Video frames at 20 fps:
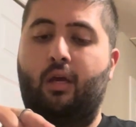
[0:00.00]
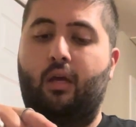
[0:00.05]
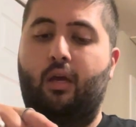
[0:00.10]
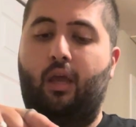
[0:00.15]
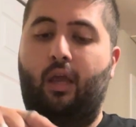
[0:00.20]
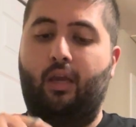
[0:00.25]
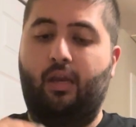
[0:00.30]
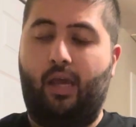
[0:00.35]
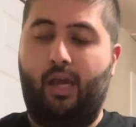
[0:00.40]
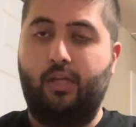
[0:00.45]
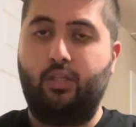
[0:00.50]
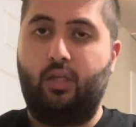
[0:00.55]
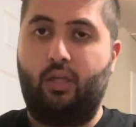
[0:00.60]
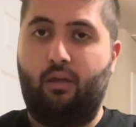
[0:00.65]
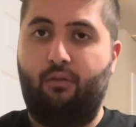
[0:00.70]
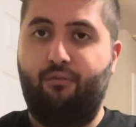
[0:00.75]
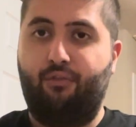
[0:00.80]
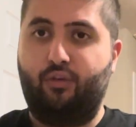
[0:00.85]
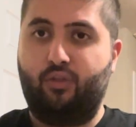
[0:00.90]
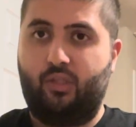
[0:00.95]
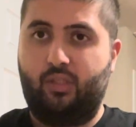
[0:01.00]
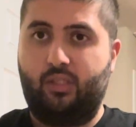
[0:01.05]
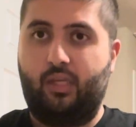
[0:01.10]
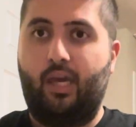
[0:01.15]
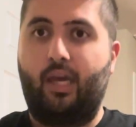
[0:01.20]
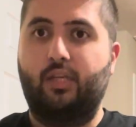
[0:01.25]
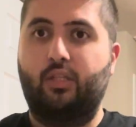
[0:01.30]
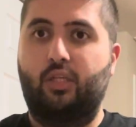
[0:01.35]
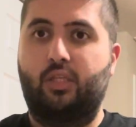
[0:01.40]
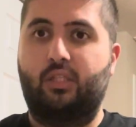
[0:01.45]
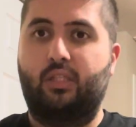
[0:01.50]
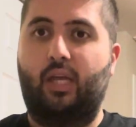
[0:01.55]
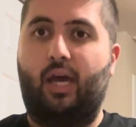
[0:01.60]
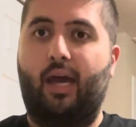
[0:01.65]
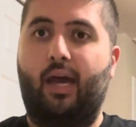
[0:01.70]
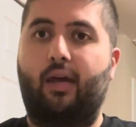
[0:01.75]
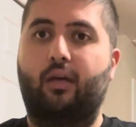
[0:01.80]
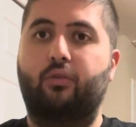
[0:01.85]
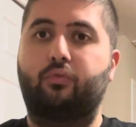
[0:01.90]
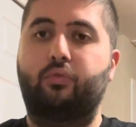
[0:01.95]
and aj versus aj
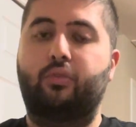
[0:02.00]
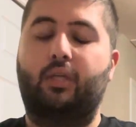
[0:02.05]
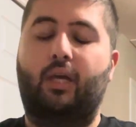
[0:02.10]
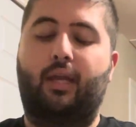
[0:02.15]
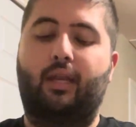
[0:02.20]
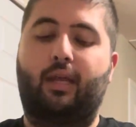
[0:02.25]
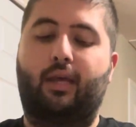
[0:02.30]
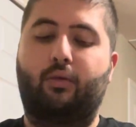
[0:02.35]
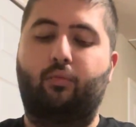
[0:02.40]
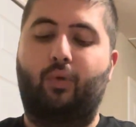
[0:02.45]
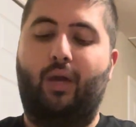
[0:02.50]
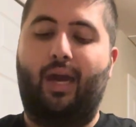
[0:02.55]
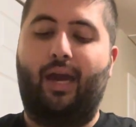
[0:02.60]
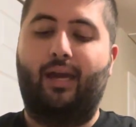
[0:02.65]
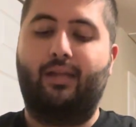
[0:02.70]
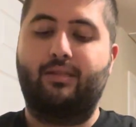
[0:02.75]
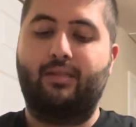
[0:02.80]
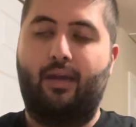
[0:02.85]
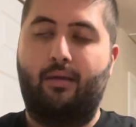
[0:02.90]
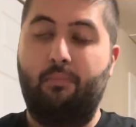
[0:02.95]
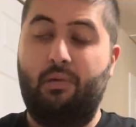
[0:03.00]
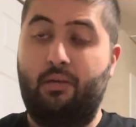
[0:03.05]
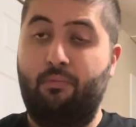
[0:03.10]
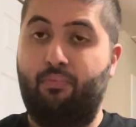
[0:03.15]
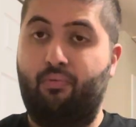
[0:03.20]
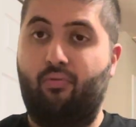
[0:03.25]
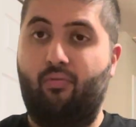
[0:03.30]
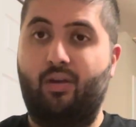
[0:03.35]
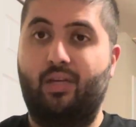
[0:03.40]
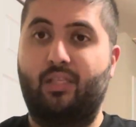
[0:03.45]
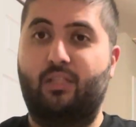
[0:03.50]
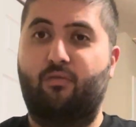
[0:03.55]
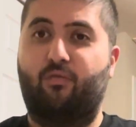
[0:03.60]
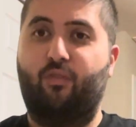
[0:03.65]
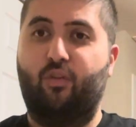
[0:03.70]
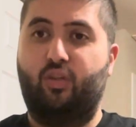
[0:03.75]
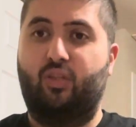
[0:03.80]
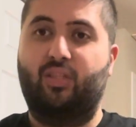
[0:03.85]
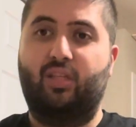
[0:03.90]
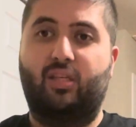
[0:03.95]
styles and then we had Damian priest
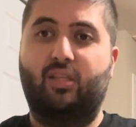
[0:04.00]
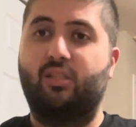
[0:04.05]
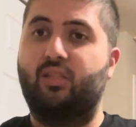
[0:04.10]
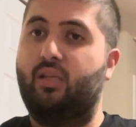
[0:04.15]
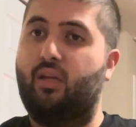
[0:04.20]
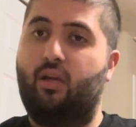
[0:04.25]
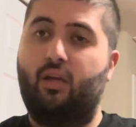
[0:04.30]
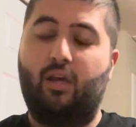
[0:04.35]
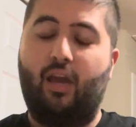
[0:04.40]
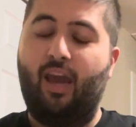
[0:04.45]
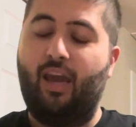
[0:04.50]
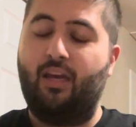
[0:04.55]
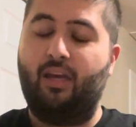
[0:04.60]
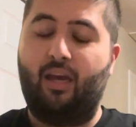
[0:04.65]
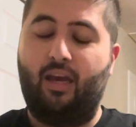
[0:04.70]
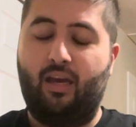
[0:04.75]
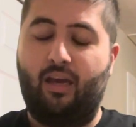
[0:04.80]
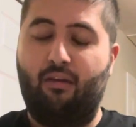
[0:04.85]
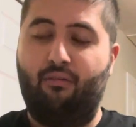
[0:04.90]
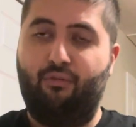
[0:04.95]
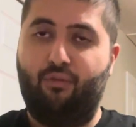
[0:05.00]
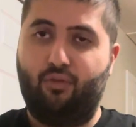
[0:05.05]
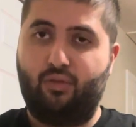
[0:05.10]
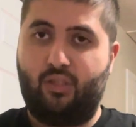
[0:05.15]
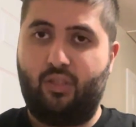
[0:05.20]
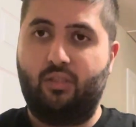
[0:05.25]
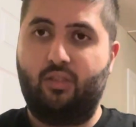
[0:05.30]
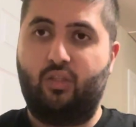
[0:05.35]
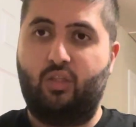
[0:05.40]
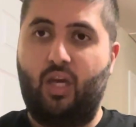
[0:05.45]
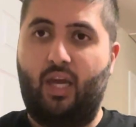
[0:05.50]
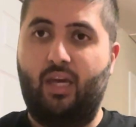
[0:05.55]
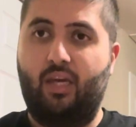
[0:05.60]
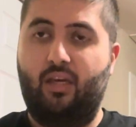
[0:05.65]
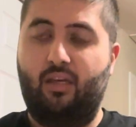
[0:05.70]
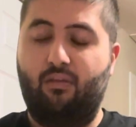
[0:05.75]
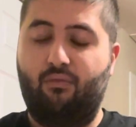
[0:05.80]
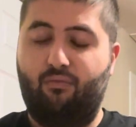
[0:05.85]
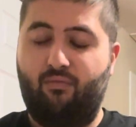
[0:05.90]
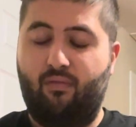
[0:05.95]
versus uh, versus
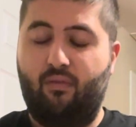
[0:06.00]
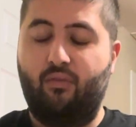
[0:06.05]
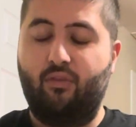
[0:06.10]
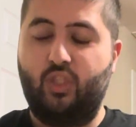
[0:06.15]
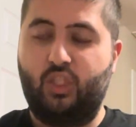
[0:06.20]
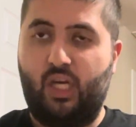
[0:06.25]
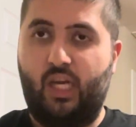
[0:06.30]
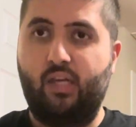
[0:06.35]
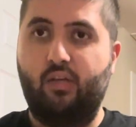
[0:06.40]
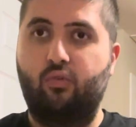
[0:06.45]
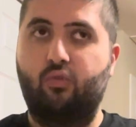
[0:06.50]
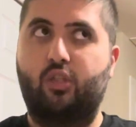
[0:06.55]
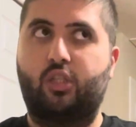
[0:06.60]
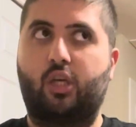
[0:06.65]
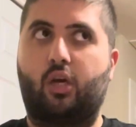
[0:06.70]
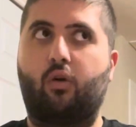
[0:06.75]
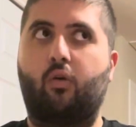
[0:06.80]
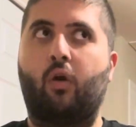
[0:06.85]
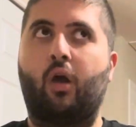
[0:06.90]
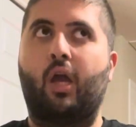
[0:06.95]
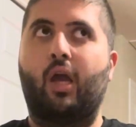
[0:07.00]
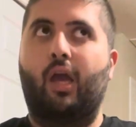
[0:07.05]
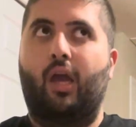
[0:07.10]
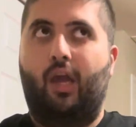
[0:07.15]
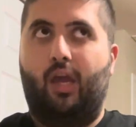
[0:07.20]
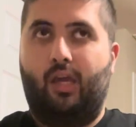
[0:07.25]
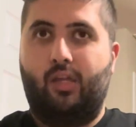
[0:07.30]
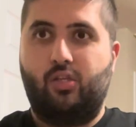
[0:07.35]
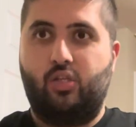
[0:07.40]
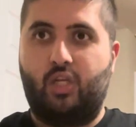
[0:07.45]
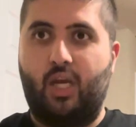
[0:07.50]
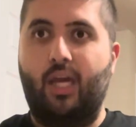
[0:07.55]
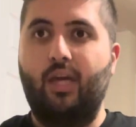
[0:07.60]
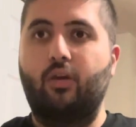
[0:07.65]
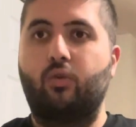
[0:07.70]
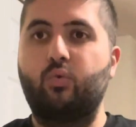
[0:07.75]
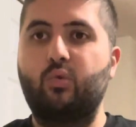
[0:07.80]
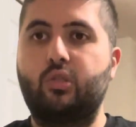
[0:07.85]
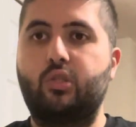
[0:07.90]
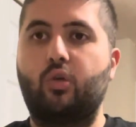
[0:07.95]
jay jey uso jey
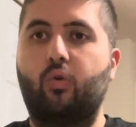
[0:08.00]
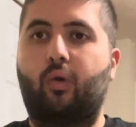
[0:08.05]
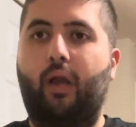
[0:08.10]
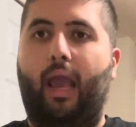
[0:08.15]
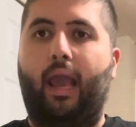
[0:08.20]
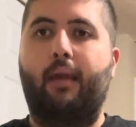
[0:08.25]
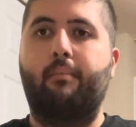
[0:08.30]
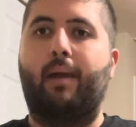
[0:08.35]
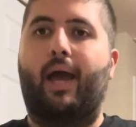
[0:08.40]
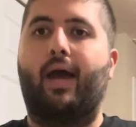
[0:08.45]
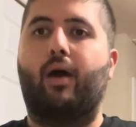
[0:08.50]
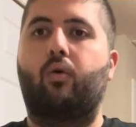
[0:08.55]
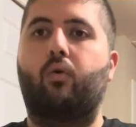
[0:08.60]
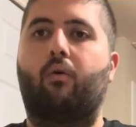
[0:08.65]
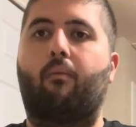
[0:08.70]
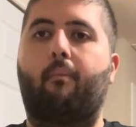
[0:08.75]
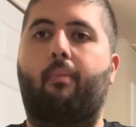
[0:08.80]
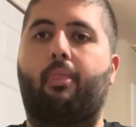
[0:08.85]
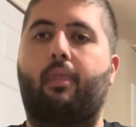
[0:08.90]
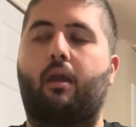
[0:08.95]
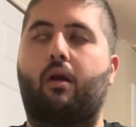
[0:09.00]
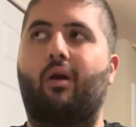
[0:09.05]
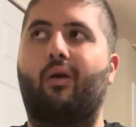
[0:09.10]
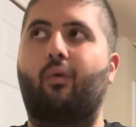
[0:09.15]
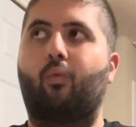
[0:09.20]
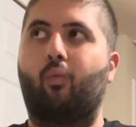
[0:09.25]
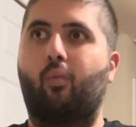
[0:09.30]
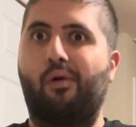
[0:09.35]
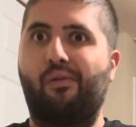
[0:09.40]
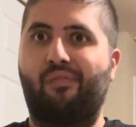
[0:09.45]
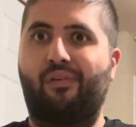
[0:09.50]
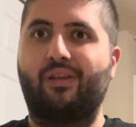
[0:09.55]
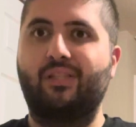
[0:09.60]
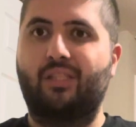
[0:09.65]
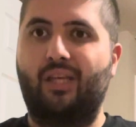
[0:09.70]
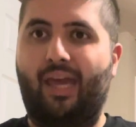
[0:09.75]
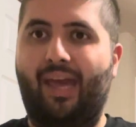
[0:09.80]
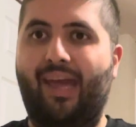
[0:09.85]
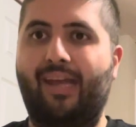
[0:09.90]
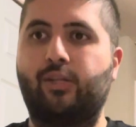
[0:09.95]
uso came out with
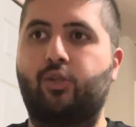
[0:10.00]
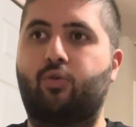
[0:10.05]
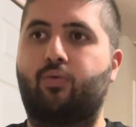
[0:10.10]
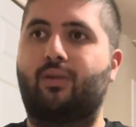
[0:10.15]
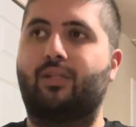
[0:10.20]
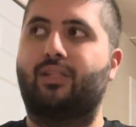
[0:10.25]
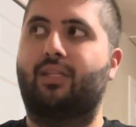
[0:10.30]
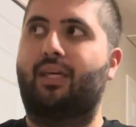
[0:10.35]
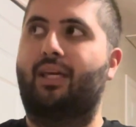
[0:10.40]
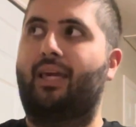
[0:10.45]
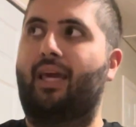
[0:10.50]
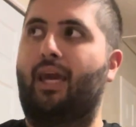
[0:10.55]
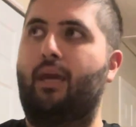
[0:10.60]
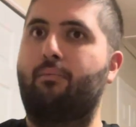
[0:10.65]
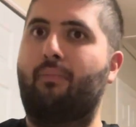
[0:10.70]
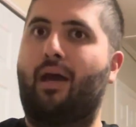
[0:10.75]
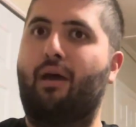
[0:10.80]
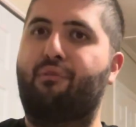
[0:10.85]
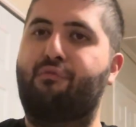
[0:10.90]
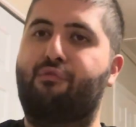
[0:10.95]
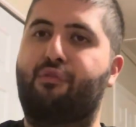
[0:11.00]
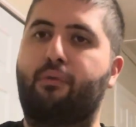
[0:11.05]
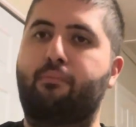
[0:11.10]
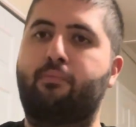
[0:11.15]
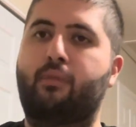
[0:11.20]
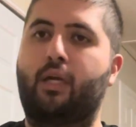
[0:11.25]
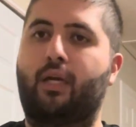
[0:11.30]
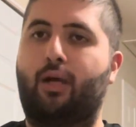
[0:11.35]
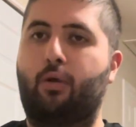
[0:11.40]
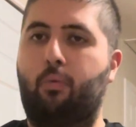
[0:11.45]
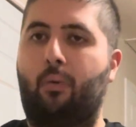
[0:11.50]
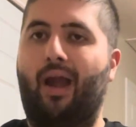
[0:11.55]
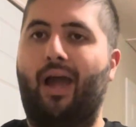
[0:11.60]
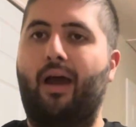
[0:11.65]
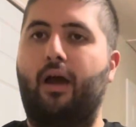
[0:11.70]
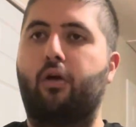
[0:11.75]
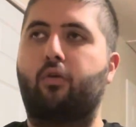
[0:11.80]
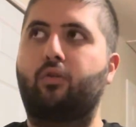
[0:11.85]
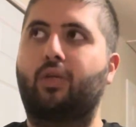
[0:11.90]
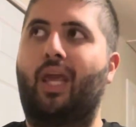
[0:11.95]
his entrance, he came out from the
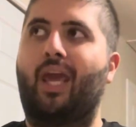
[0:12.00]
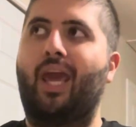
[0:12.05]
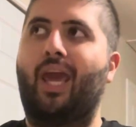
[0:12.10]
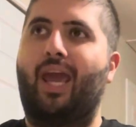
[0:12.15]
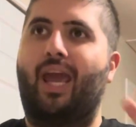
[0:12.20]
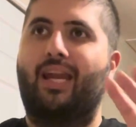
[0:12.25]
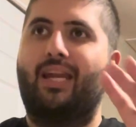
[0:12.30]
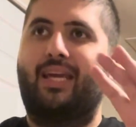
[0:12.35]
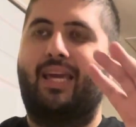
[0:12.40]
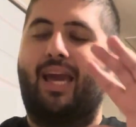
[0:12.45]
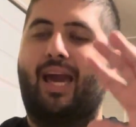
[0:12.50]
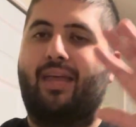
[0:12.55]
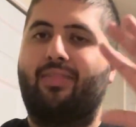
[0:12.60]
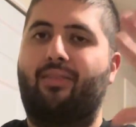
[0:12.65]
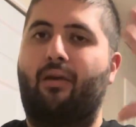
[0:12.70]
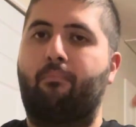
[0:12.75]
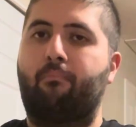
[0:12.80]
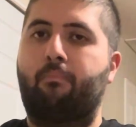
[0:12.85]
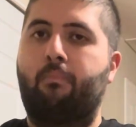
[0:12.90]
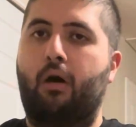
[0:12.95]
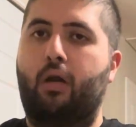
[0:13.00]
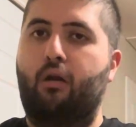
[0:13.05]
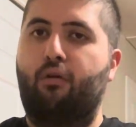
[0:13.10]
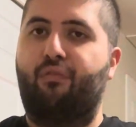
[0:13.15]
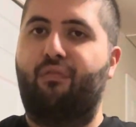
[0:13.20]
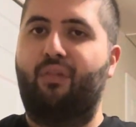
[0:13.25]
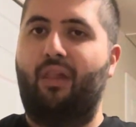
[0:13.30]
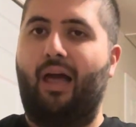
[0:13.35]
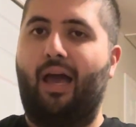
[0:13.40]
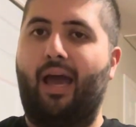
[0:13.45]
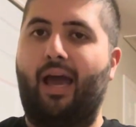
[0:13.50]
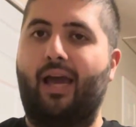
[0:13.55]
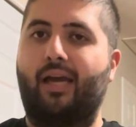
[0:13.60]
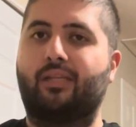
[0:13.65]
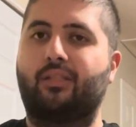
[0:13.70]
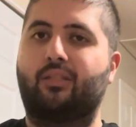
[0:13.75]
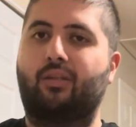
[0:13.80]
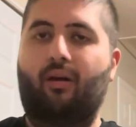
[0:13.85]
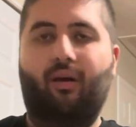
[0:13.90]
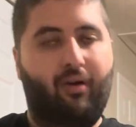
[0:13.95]
crowd and he had the
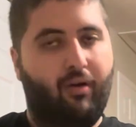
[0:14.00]
butterflies.